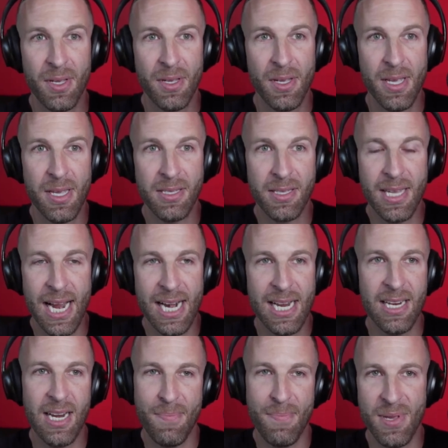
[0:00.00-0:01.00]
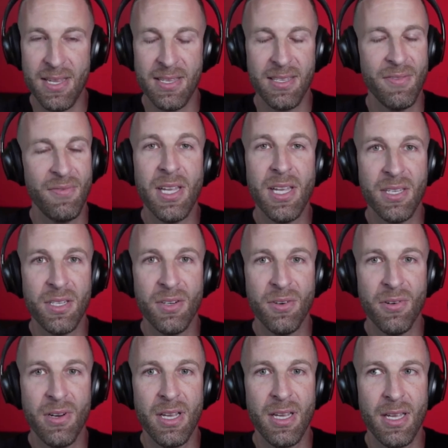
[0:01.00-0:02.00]
is getting a piece of
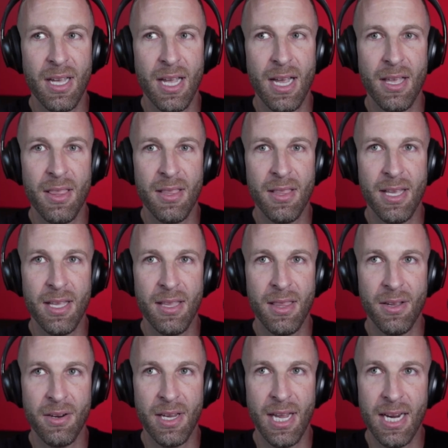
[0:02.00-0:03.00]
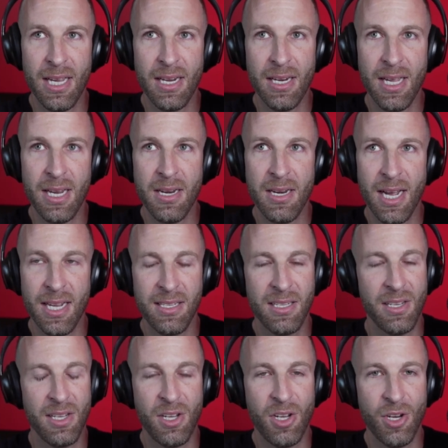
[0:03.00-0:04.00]
history, mm-hmm, and it, they're getting a nicely
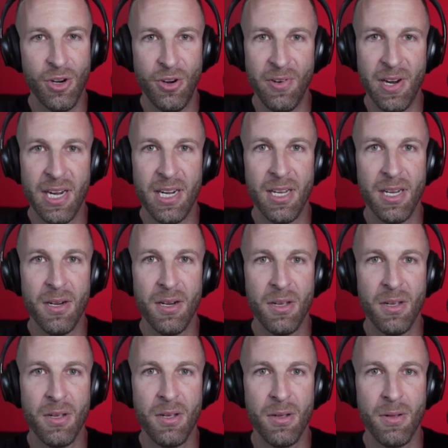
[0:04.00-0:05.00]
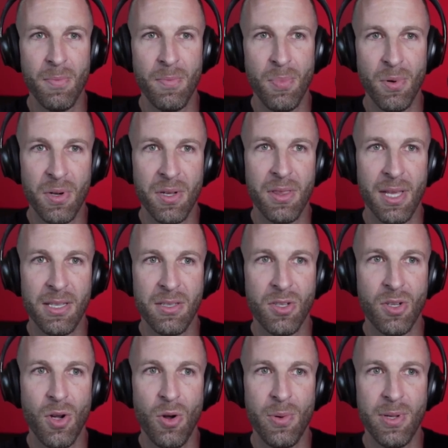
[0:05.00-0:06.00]
curated book that's
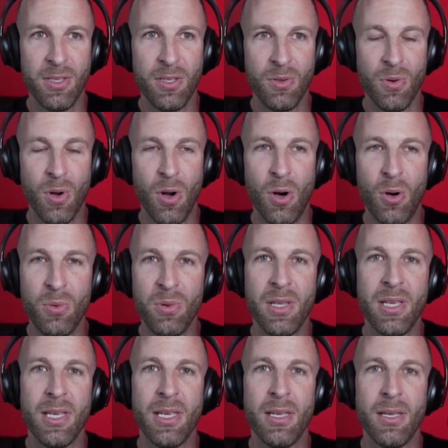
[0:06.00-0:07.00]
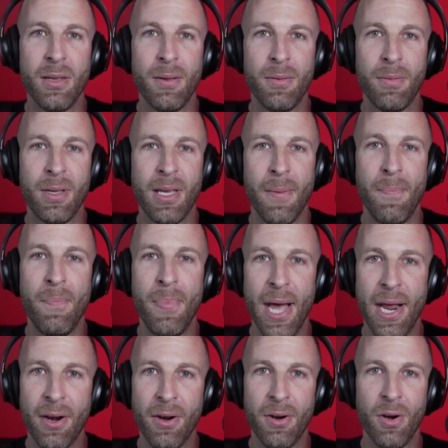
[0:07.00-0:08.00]
going to only get
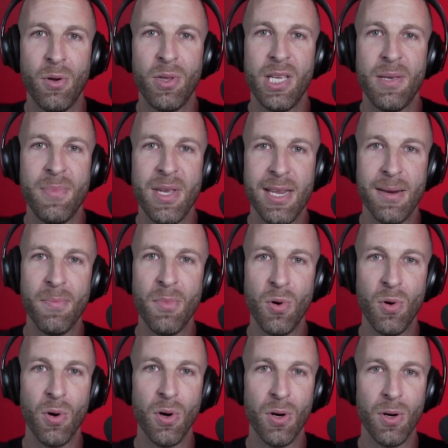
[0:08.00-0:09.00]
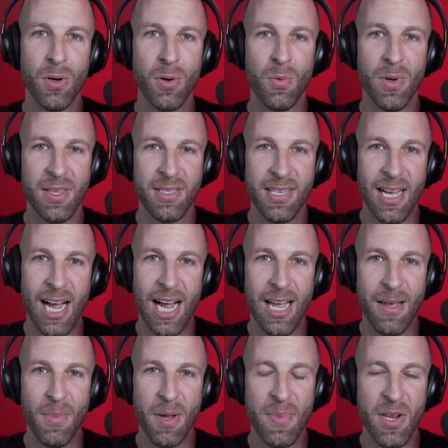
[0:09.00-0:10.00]
better and only mean more with
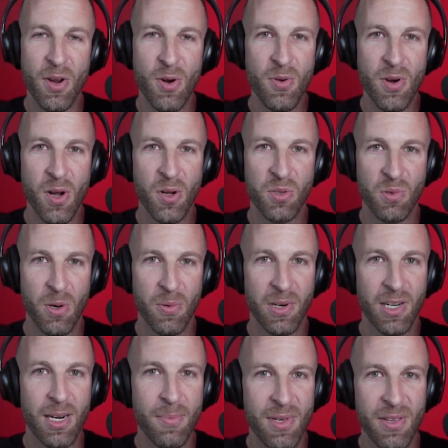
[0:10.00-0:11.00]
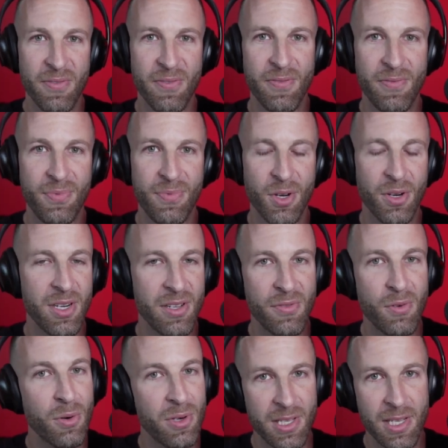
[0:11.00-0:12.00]
time. I mean, who knows where we're going to be thirty,
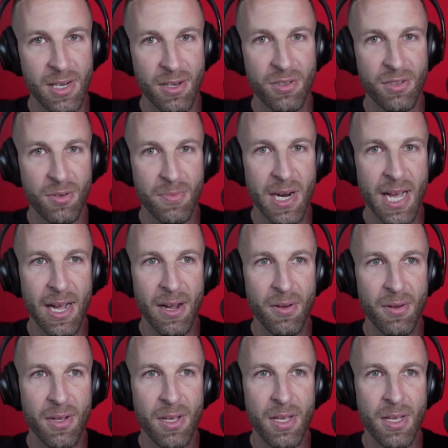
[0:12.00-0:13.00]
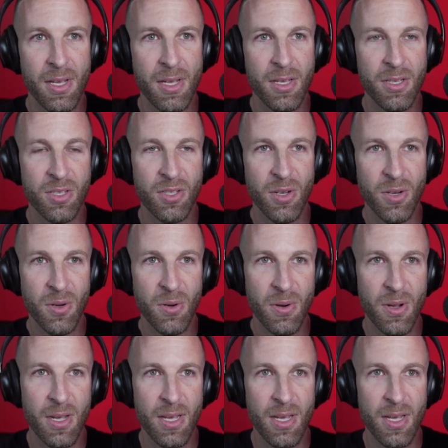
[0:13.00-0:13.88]
forty years from now. Yeah. So